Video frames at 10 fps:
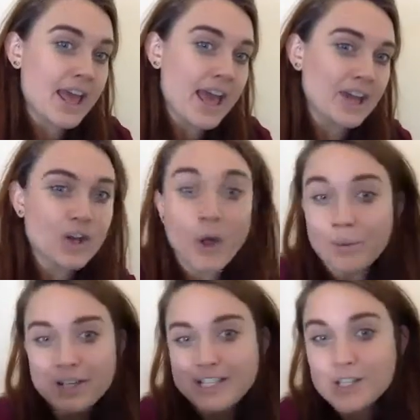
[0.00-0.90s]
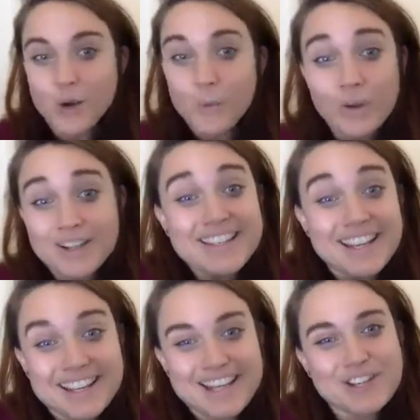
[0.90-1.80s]
not, because it's not a
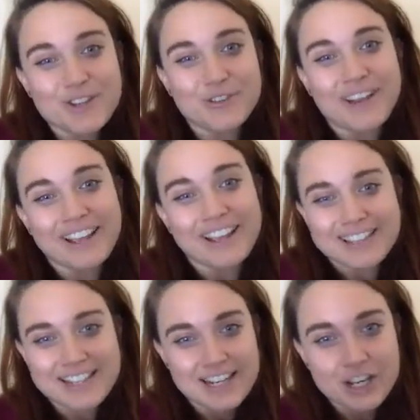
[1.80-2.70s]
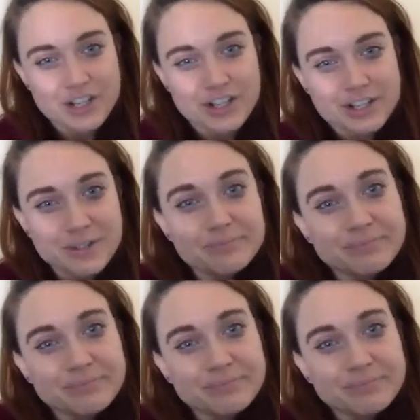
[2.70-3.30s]
one-sided issue, right, in the teenage years.